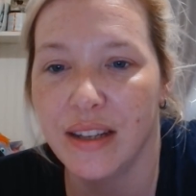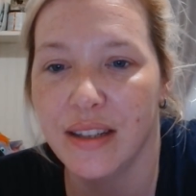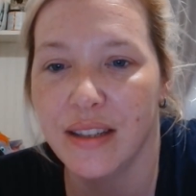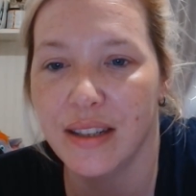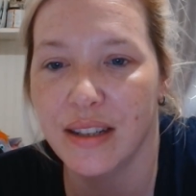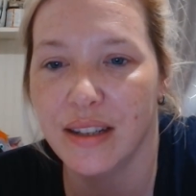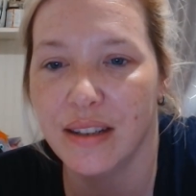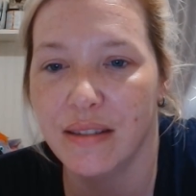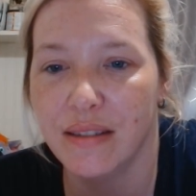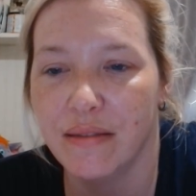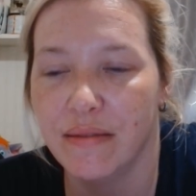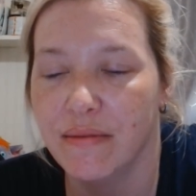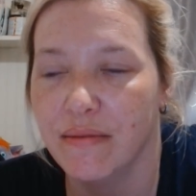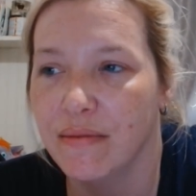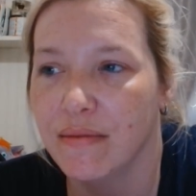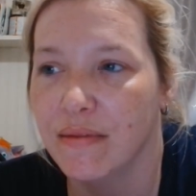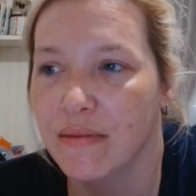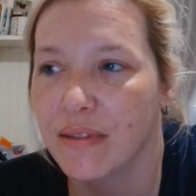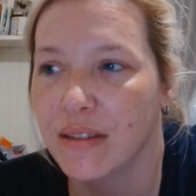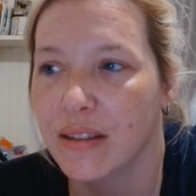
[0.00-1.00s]
it.
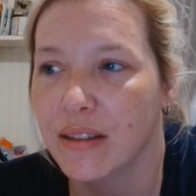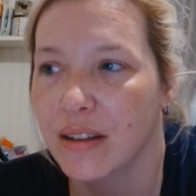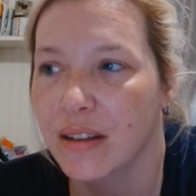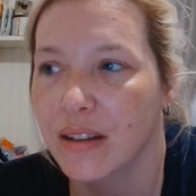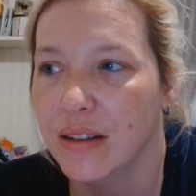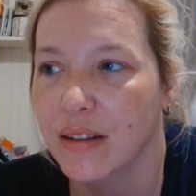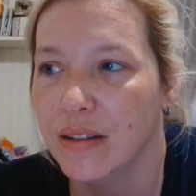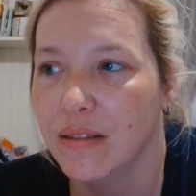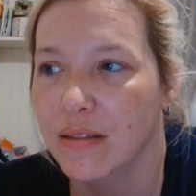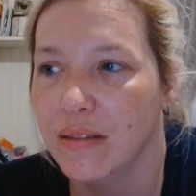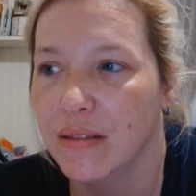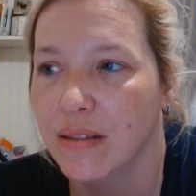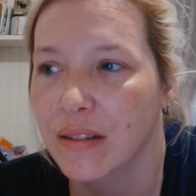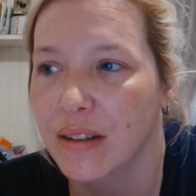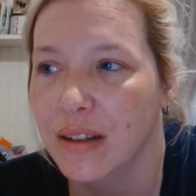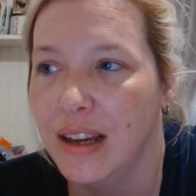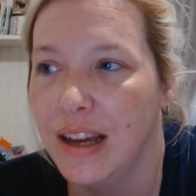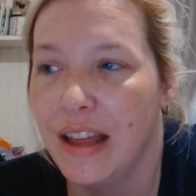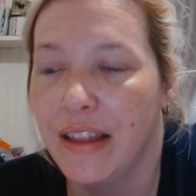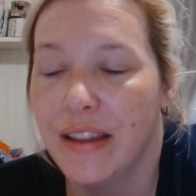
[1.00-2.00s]
And
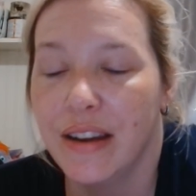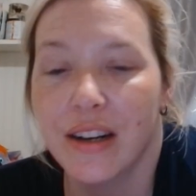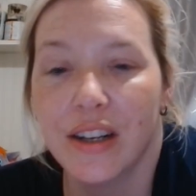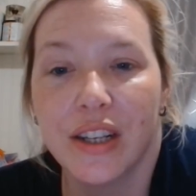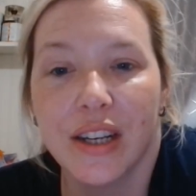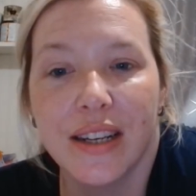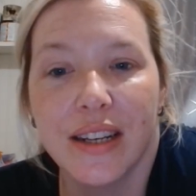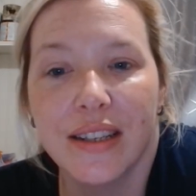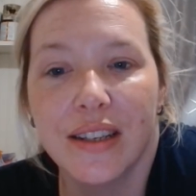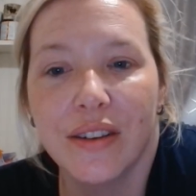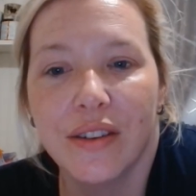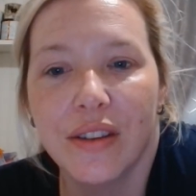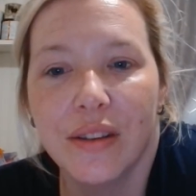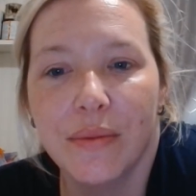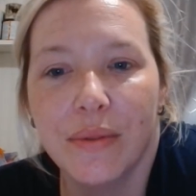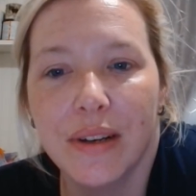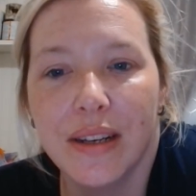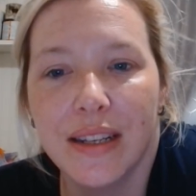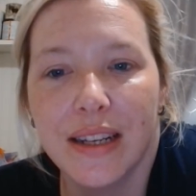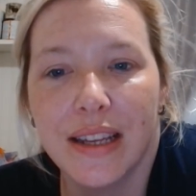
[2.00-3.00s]
then I chase it on the
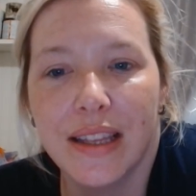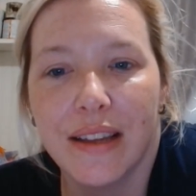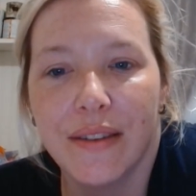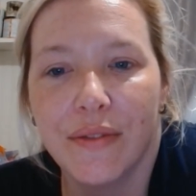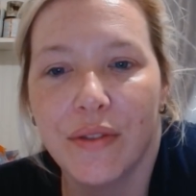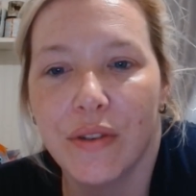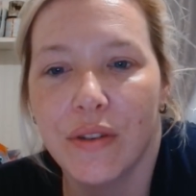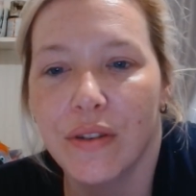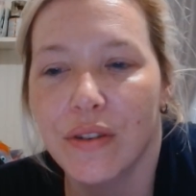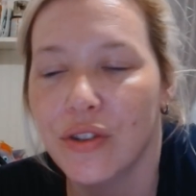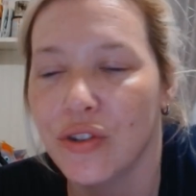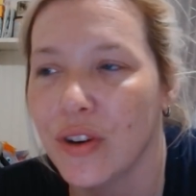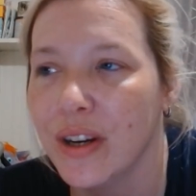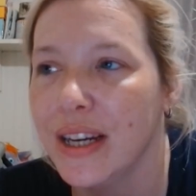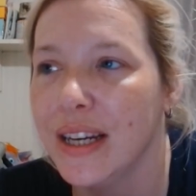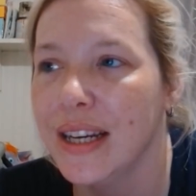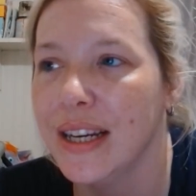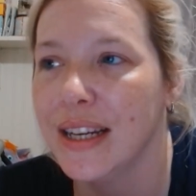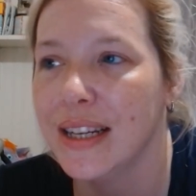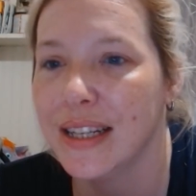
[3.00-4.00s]
one day they've got a
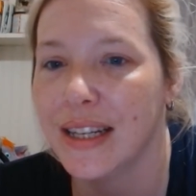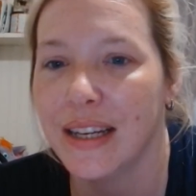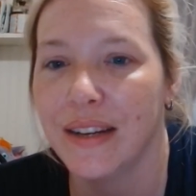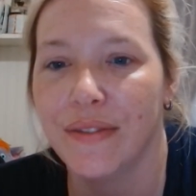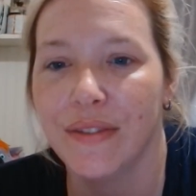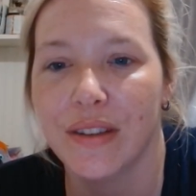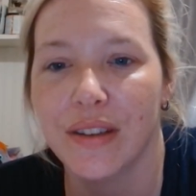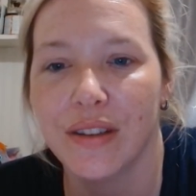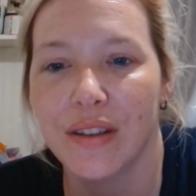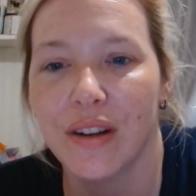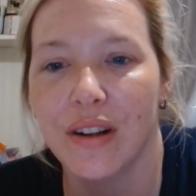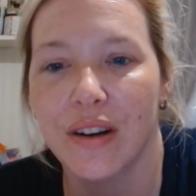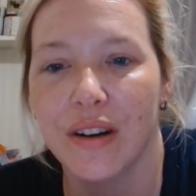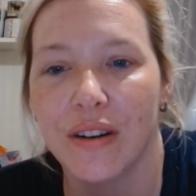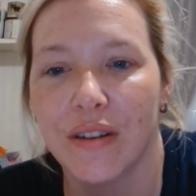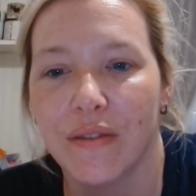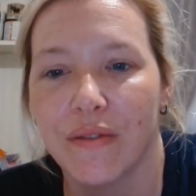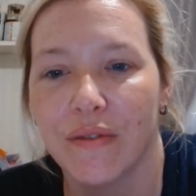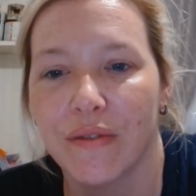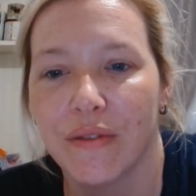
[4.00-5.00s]
training day for the
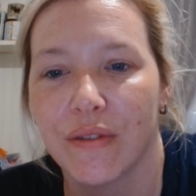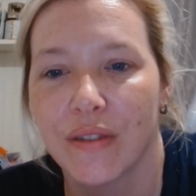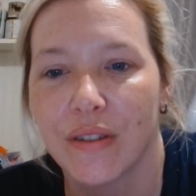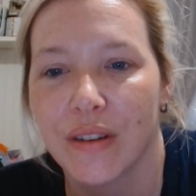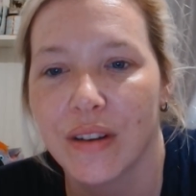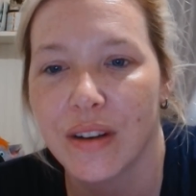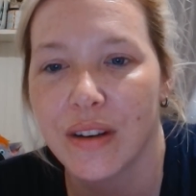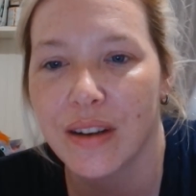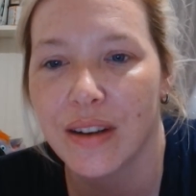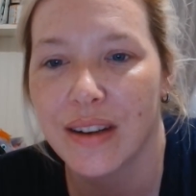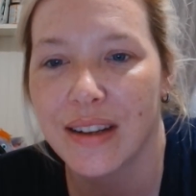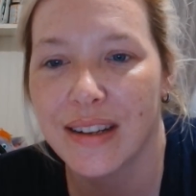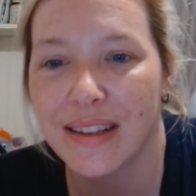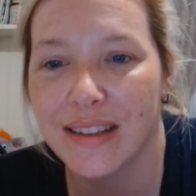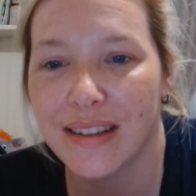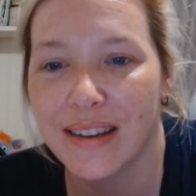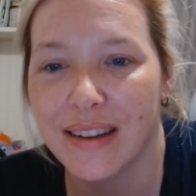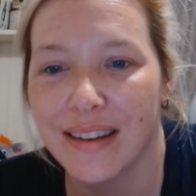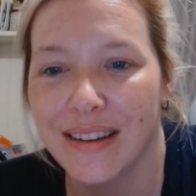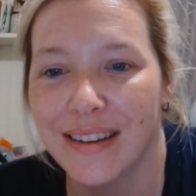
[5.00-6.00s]
staff.
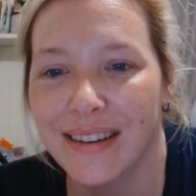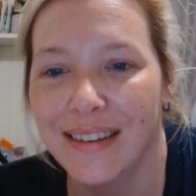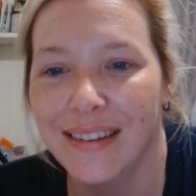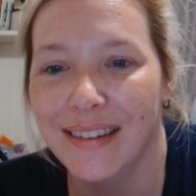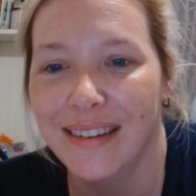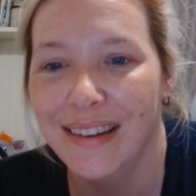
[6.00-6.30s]
So,